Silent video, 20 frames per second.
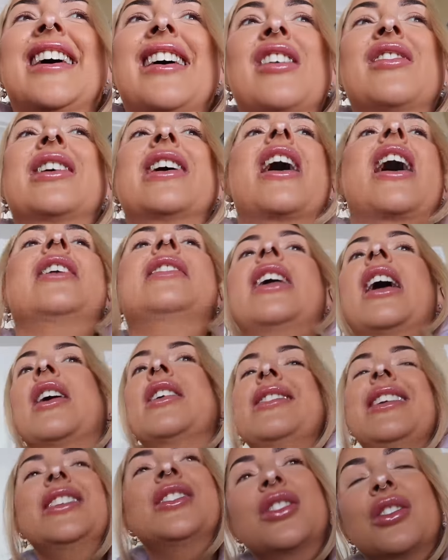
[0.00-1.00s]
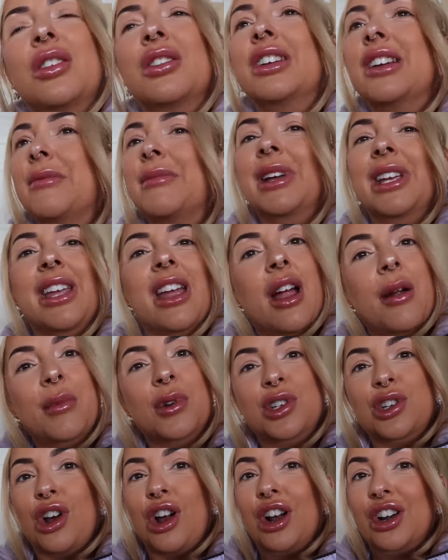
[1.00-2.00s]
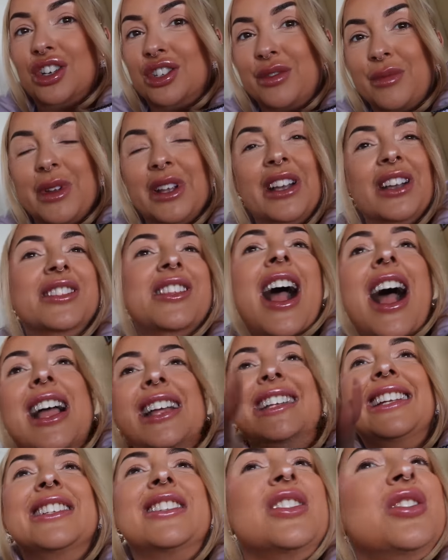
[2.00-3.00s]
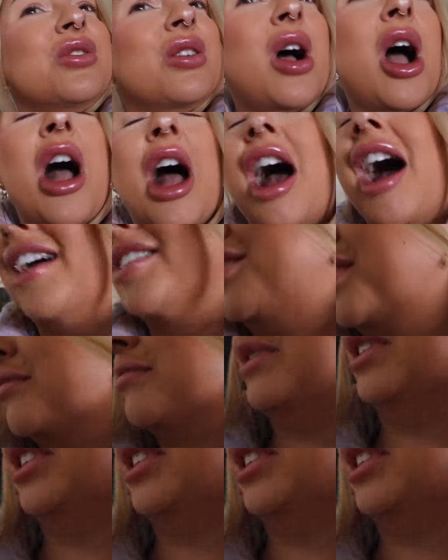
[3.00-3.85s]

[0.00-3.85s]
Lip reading: Okay, I need to go get my camera charged because I need to do 100